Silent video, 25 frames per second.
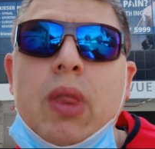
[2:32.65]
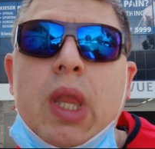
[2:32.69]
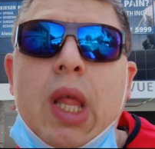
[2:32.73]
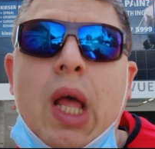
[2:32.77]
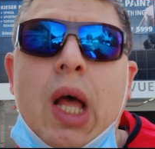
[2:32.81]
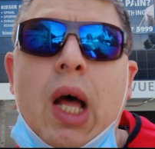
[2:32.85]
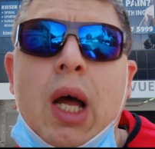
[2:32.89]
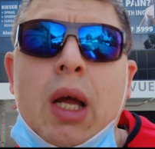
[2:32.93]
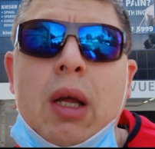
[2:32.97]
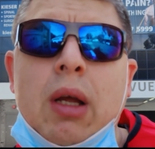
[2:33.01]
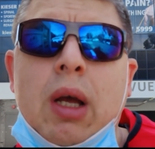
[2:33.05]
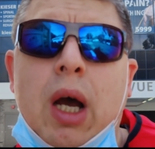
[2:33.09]

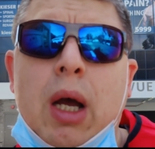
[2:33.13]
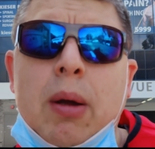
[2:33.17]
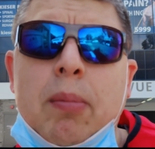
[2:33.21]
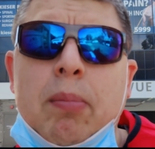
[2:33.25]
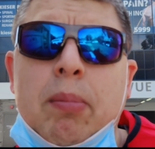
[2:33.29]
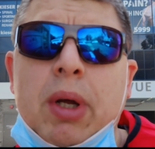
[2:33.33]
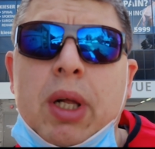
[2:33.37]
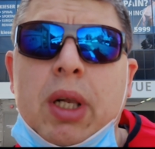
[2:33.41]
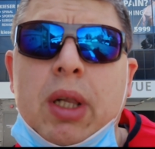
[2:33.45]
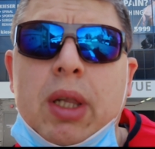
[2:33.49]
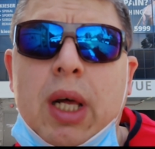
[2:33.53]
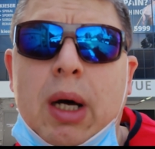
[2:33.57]
I
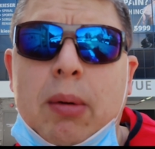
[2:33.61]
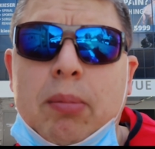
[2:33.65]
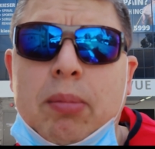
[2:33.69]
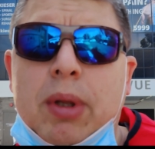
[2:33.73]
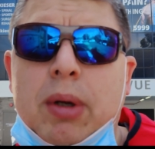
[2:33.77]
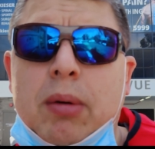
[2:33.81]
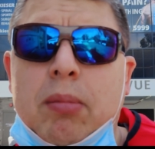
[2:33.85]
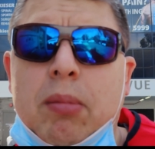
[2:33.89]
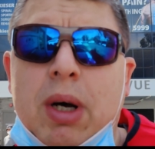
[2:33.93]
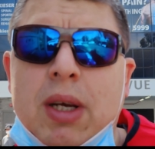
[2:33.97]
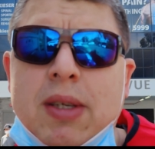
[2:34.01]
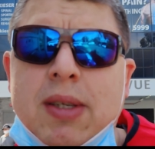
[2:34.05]
built up
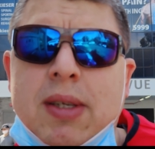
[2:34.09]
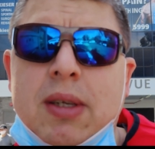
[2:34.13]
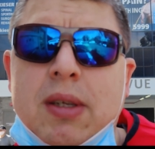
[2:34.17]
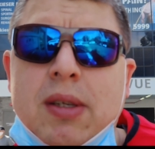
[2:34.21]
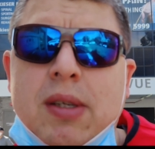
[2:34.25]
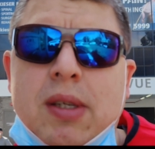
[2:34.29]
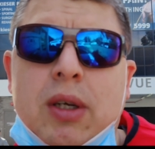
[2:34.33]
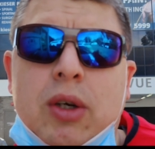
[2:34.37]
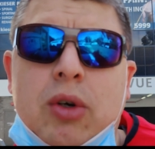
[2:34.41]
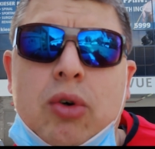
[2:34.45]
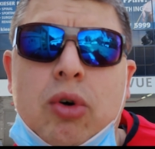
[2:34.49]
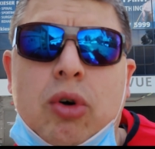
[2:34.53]
the muscles,
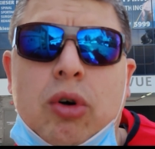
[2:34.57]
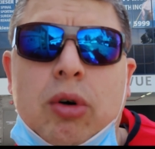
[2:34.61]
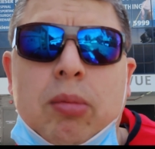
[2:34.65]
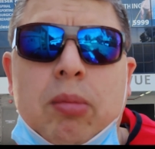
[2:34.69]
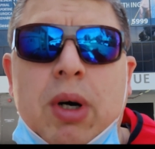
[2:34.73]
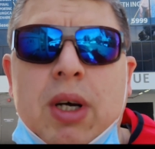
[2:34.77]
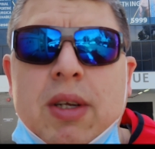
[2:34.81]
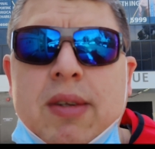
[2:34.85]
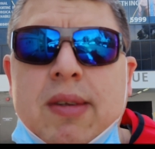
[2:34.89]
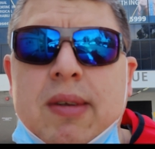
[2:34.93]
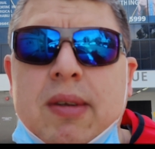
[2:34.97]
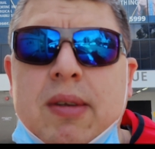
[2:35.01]
the core
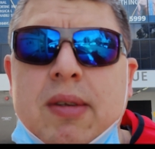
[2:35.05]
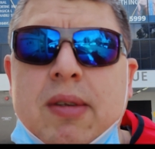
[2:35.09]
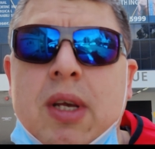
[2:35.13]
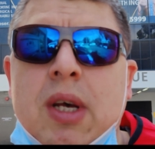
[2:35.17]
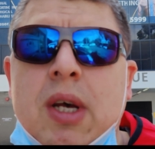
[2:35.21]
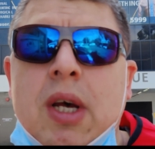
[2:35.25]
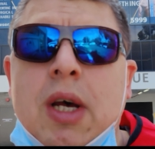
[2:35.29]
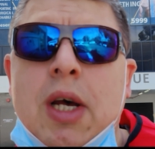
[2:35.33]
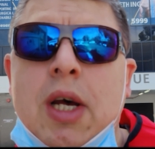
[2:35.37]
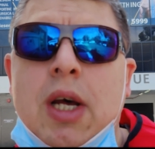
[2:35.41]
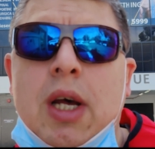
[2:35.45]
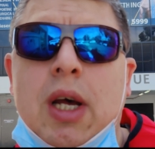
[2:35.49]
muscles
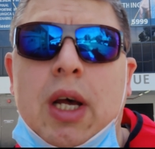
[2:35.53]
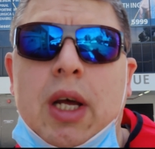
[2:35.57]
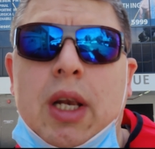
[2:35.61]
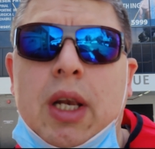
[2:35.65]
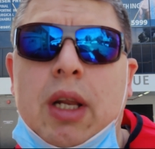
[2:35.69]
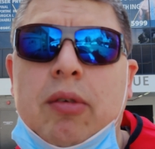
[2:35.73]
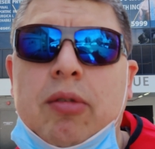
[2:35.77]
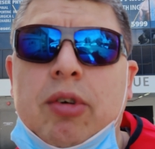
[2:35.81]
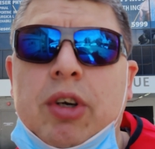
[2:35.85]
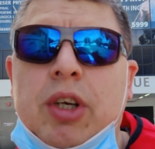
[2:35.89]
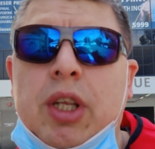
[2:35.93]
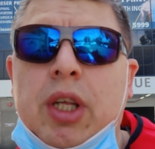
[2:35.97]
and
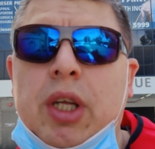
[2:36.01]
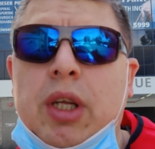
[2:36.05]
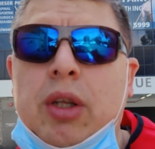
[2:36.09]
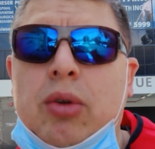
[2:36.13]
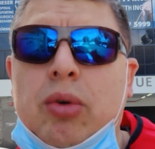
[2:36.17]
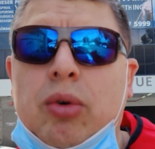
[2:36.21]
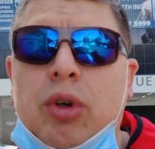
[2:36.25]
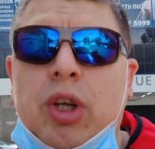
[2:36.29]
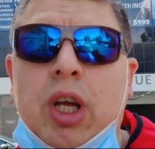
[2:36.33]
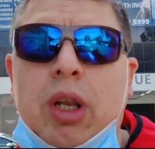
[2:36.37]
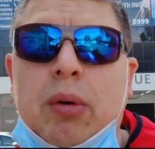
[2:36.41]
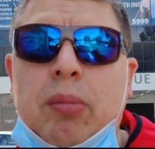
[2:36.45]
everything,
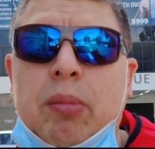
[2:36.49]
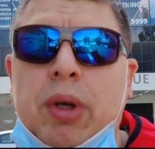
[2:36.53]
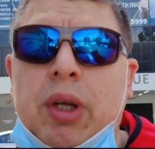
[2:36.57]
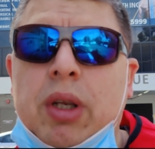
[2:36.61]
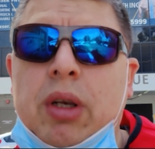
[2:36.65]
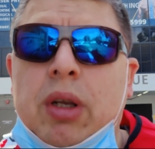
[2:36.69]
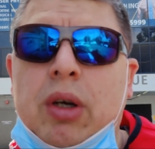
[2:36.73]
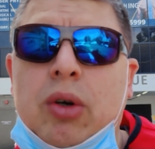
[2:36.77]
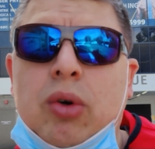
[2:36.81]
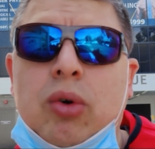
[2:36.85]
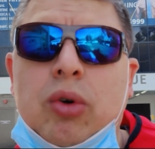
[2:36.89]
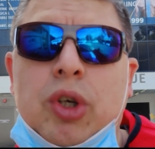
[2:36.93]
to get me
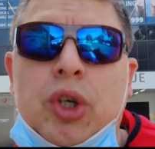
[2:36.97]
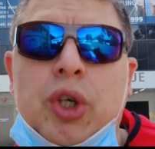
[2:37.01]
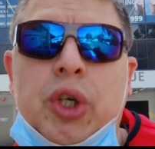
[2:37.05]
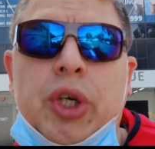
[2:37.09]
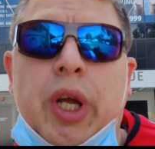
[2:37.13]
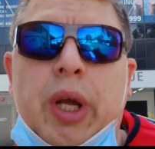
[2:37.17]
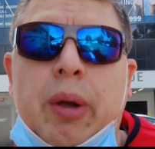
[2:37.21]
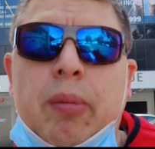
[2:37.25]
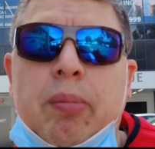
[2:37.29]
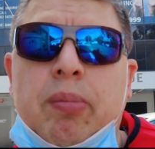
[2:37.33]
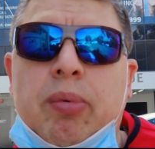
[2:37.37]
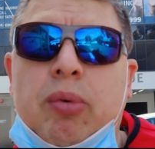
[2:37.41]
in a good
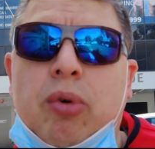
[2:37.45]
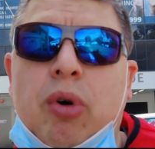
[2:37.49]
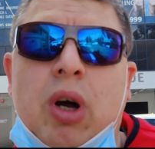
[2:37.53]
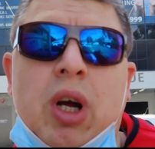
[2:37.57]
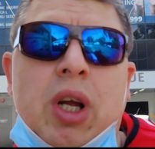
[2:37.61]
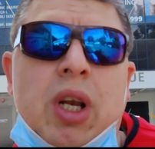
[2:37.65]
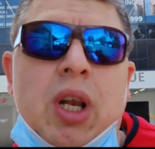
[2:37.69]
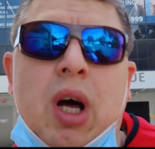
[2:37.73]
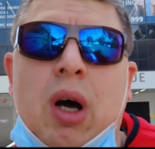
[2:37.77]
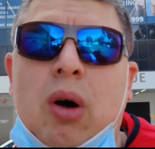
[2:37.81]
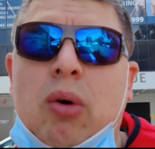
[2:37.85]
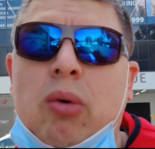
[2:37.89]
shape
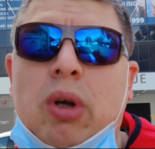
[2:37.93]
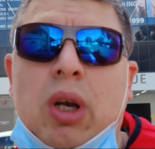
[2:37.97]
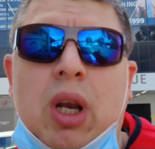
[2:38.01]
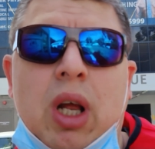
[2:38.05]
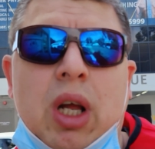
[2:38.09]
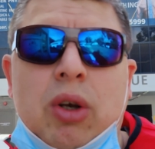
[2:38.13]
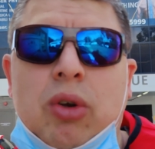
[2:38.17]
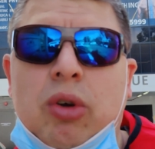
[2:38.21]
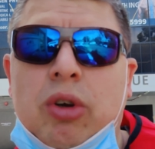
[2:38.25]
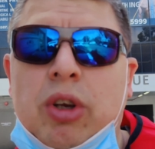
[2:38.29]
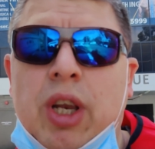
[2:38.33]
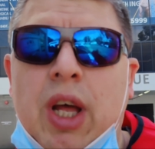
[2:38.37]
right now, where
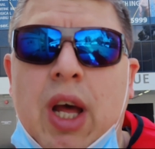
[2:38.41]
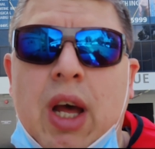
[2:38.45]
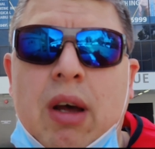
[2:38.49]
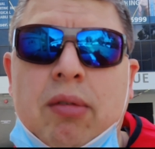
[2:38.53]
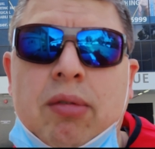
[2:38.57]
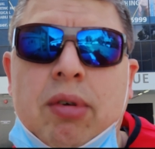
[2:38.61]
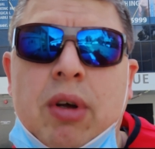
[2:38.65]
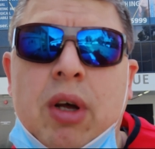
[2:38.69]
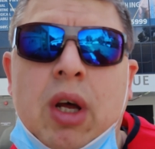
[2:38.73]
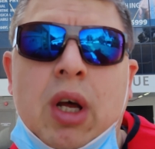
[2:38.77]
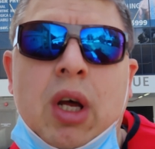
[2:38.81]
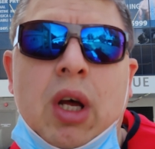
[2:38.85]
I don't
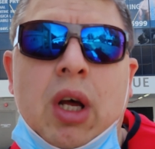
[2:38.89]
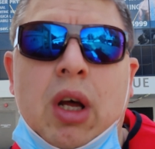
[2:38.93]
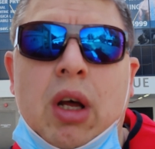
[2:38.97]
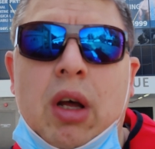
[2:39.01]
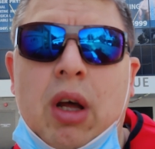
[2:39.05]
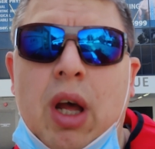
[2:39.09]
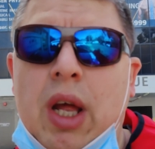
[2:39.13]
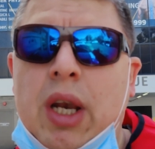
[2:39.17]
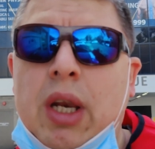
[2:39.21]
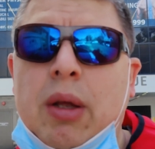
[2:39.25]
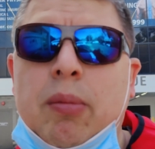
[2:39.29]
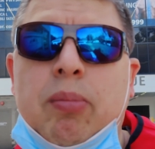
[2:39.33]
have
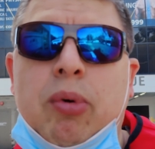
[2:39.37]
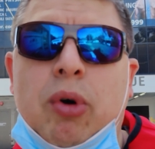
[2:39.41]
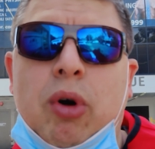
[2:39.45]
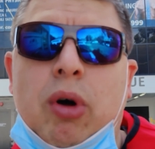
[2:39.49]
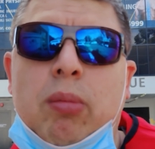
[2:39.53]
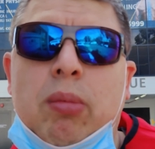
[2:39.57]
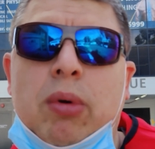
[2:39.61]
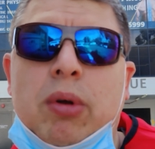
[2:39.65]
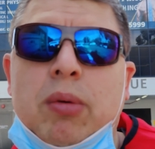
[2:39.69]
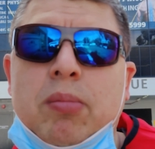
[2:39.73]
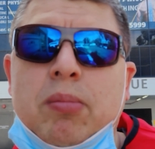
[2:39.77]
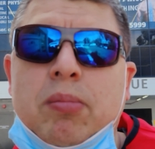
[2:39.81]
any
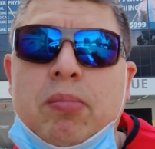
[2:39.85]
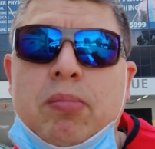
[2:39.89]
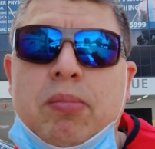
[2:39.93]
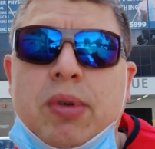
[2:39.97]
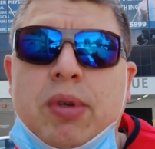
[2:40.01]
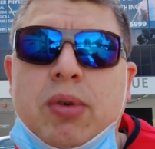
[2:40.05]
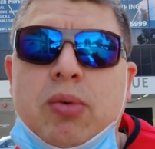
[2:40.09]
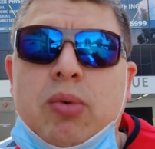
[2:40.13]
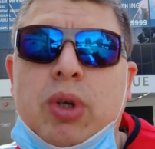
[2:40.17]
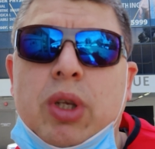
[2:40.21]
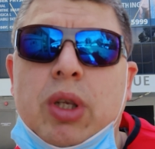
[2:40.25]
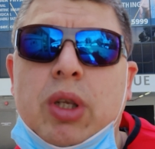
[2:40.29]

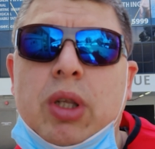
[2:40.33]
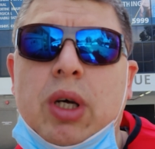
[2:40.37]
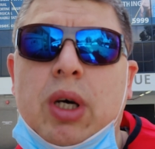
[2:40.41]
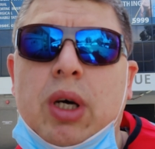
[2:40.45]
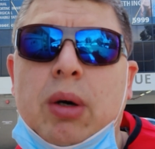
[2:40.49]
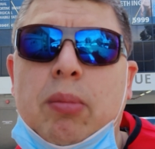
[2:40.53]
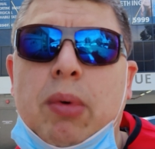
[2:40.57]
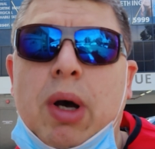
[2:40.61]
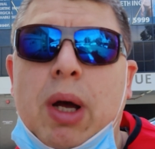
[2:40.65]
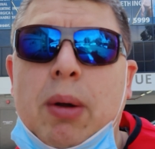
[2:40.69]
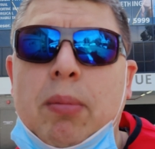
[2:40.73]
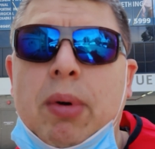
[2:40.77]
problems with
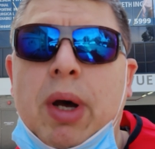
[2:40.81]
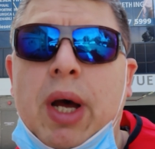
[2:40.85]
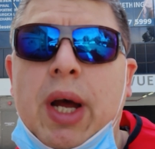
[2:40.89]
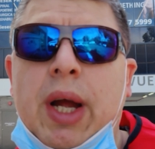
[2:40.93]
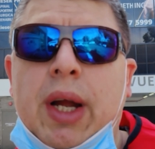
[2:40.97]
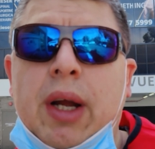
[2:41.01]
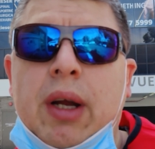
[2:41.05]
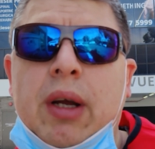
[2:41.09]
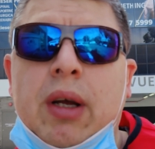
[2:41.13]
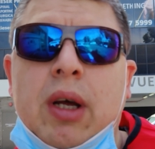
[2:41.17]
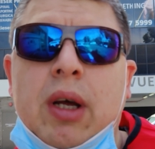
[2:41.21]
my back.